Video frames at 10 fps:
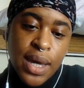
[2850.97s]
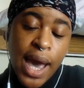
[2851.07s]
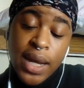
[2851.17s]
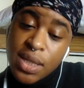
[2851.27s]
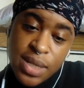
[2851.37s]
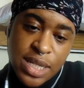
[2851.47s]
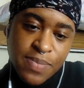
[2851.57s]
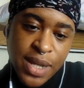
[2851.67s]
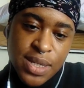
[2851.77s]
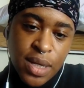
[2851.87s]
And it does
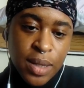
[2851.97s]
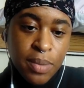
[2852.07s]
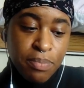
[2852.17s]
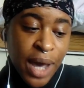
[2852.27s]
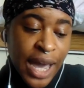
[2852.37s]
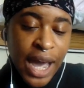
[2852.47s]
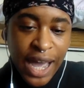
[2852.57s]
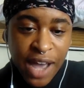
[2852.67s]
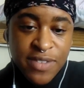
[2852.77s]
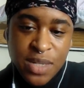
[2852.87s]
matter, but I
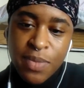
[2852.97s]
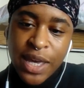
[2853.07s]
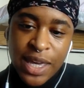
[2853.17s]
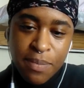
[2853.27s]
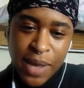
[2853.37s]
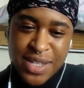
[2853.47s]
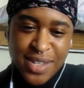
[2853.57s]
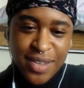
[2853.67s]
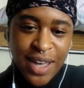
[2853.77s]
have to make it matter,